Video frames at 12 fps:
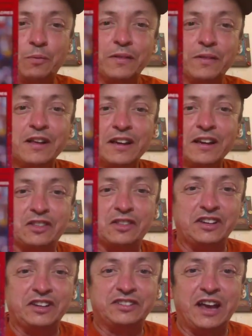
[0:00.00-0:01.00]
Nope, he's
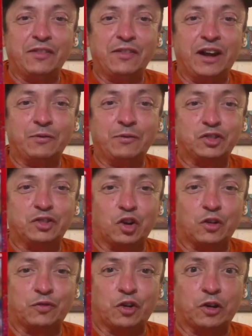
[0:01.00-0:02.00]
clean shaven. I'm
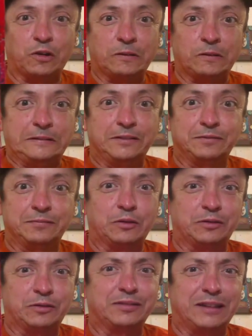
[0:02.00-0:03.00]
sure for
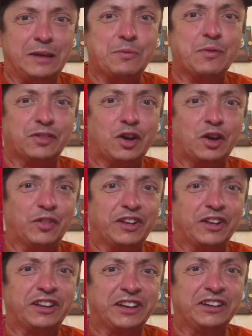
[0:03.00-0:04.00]
you know keep
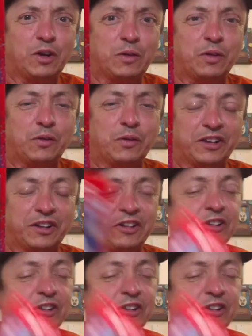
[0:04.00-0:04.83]
himself you know keep himself